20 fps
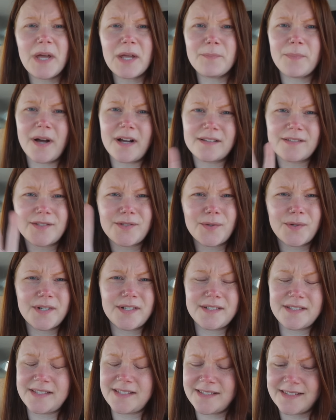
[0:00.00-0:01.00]
big box
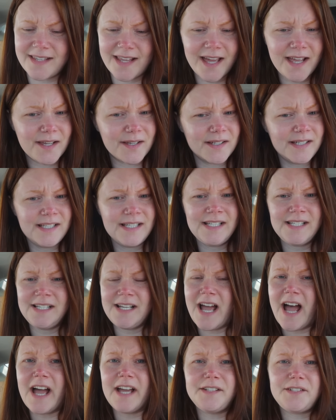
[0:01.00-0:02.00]
stores, these like,
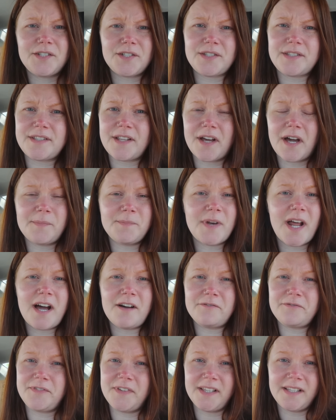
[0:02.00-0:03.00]
I'm
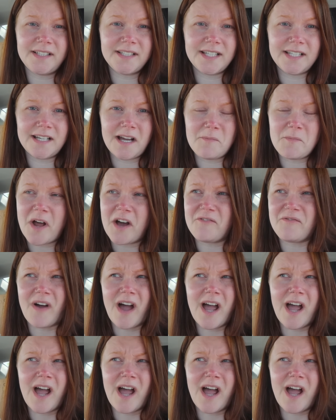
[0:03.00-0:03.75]
not feeling it. I'm not